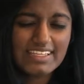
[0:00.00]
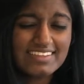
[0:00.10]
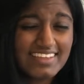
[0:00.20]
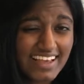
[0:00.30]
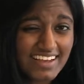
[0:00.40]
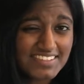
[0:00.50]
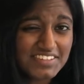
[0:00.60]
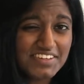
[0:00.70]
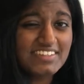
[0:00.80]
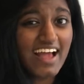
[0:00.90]
The
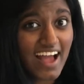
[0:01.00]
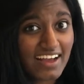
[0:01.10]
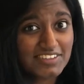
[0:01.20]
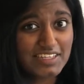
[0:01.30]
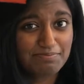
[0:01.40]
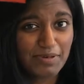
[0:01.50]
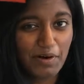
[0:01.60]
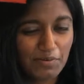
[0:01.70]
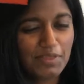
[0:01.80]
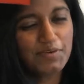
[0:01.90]
answer is actually
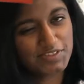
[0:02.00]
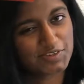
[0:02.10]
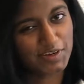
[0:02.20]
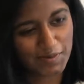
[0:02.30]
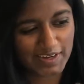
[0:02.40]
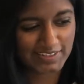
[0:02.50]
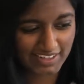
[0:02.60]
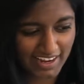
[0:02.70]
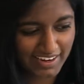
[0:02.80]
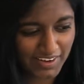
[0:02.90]
both. It was a trick
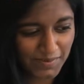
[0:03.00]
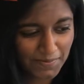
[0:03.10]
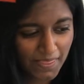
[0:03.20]
question, I know.